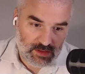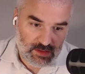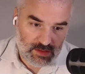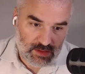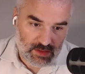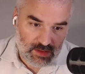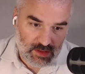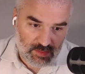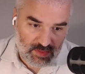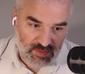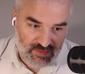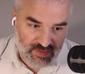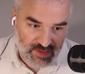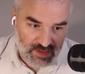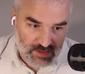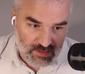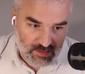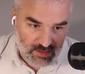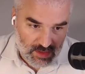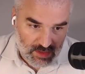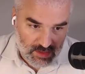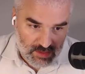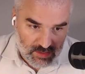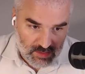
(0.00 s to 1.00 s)
A professor
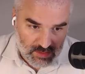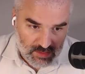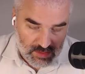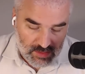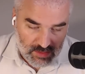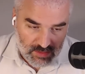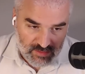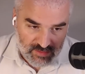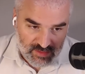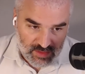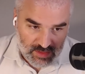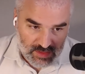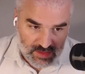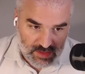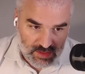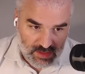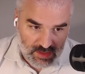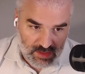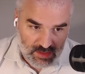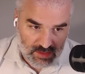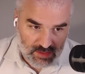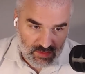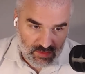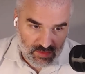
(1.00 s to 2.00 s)
at Al-Quds University
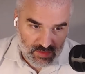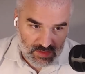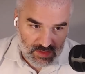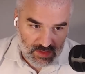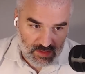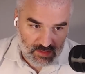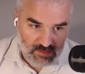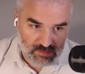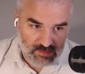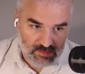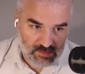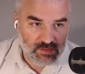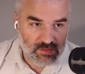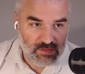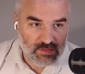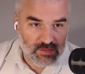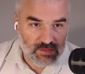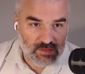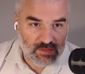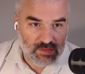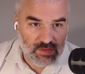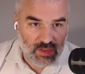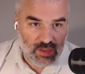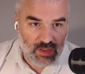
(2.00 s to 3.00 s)
in Jerusalem,
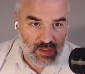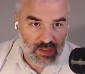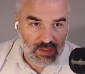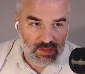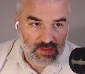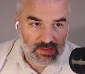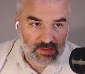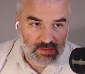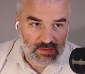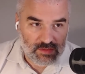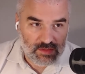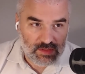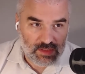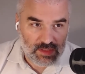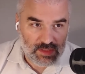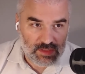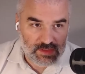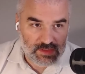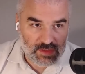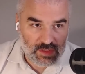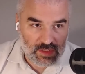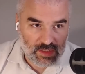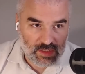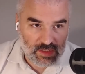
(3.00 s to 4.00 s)
taught
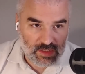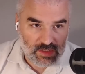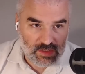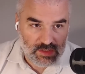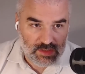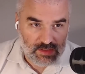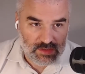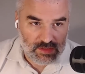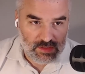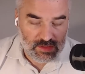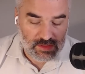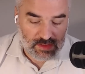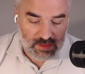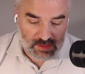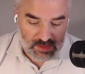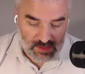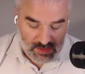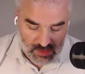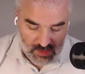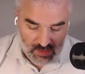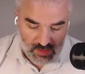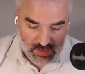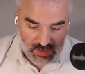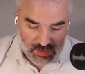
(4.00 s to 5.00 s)
his kids, his
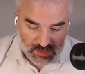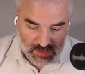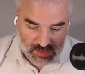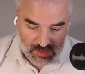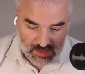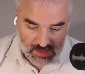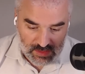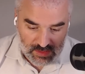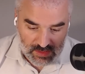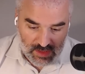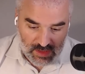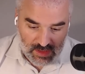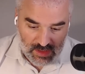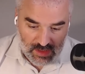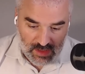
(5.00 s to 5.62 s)
students,